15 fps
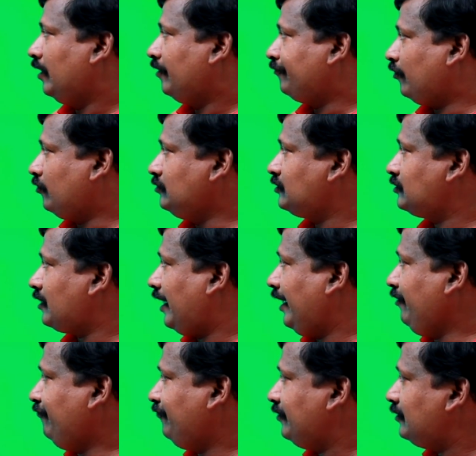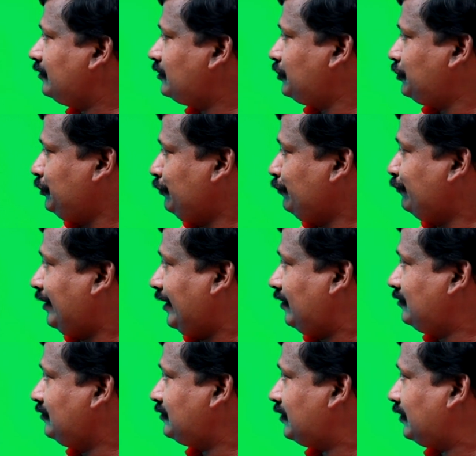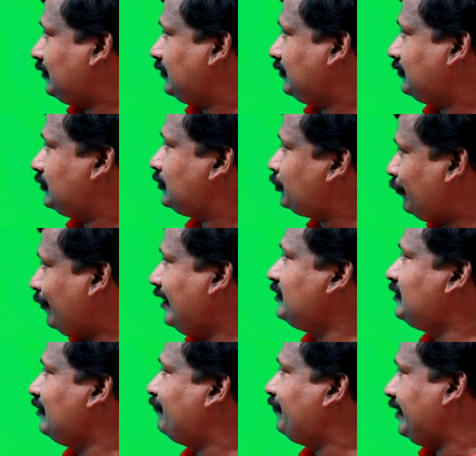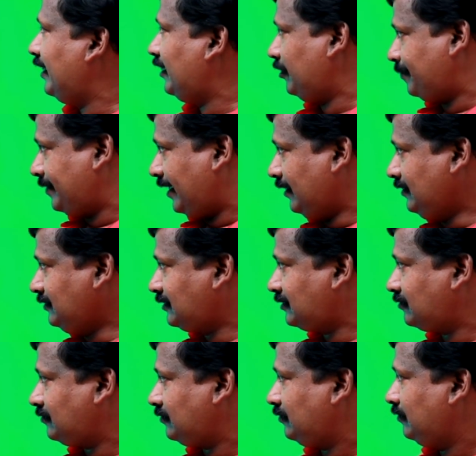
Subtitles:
For SIFE students in free enterprise,